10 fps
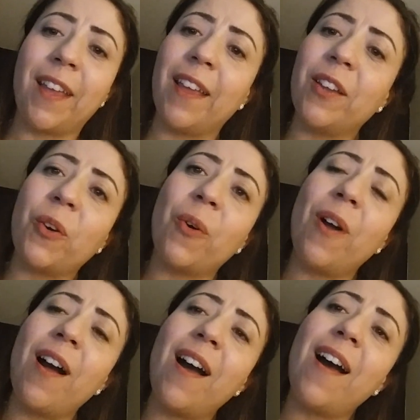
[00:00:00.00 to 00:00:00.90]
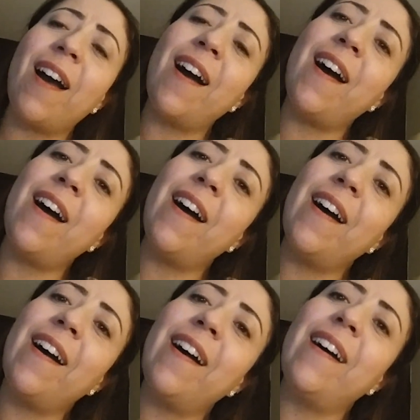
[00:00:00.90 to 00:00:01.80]
they
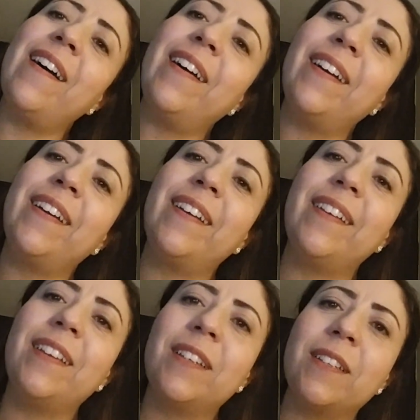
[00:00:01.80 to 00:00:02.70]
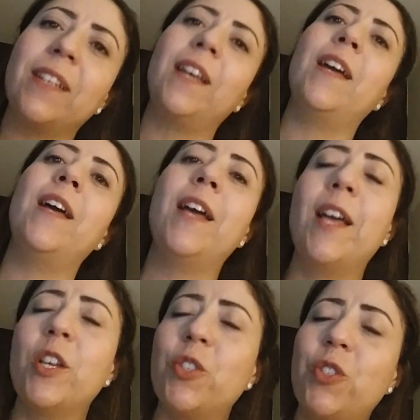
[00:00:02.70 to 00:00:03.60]
cry.
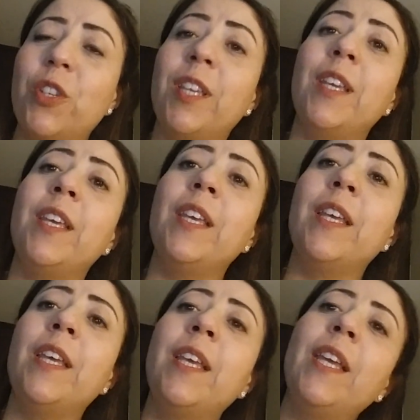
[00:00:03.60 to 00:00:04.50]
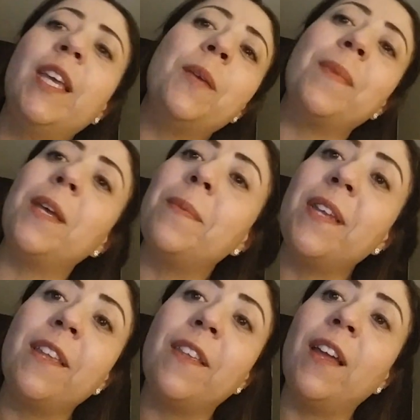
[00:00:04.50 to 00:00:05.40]
She may
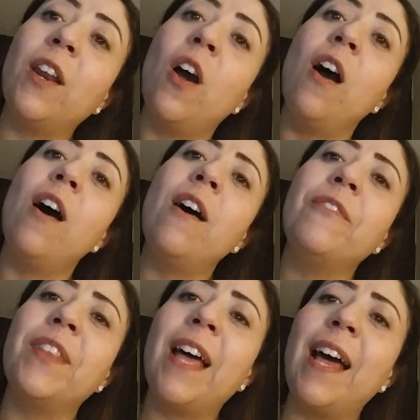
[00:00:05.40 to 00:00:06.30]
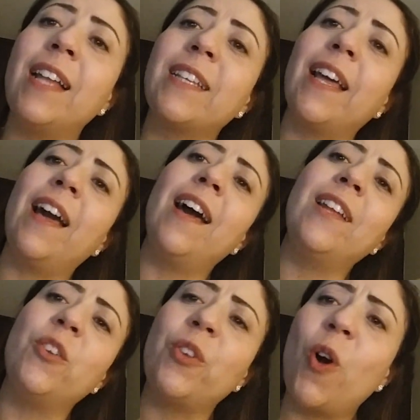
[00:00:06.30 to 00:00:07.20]
be the love that
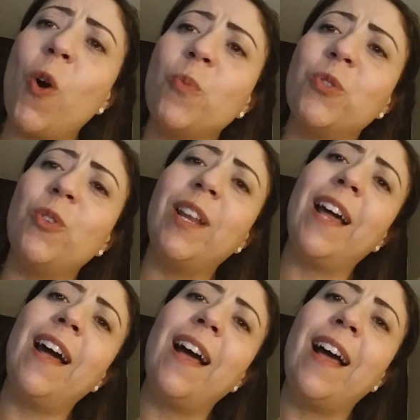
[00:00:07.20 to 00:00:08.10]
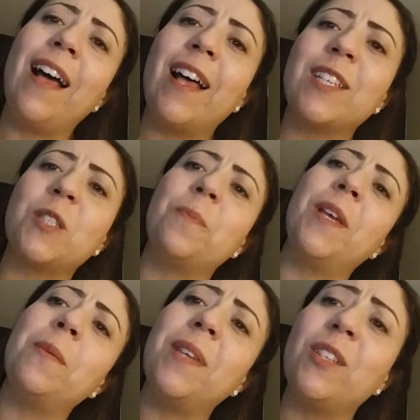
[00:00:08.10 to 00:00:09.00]
cannot hope to last.
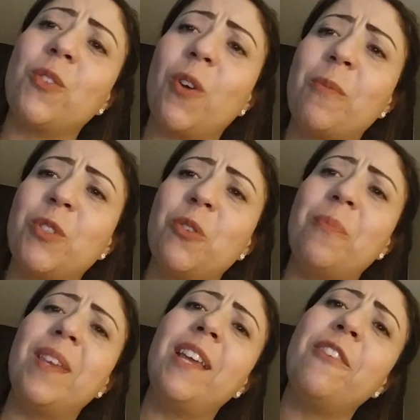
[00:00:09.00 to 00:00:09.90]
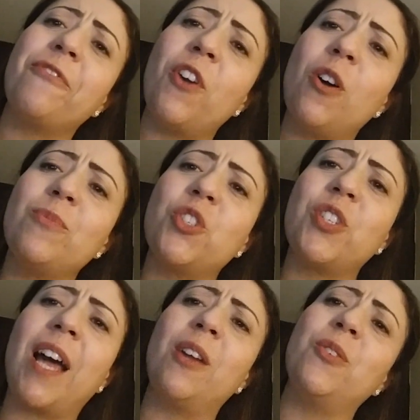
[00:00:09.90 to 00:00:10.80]
Maybe it come to me from
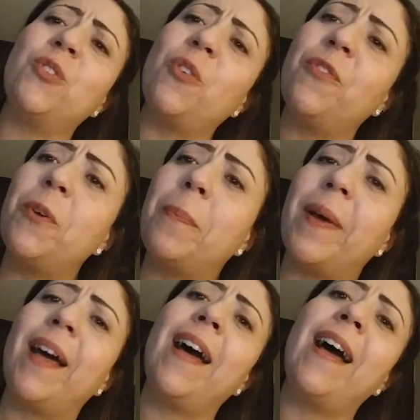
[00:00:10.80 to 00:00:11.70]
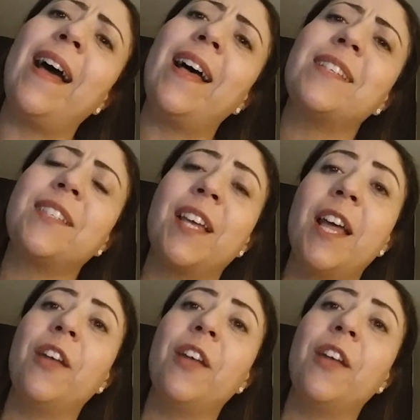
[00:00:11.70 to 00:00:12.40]
shadows of the past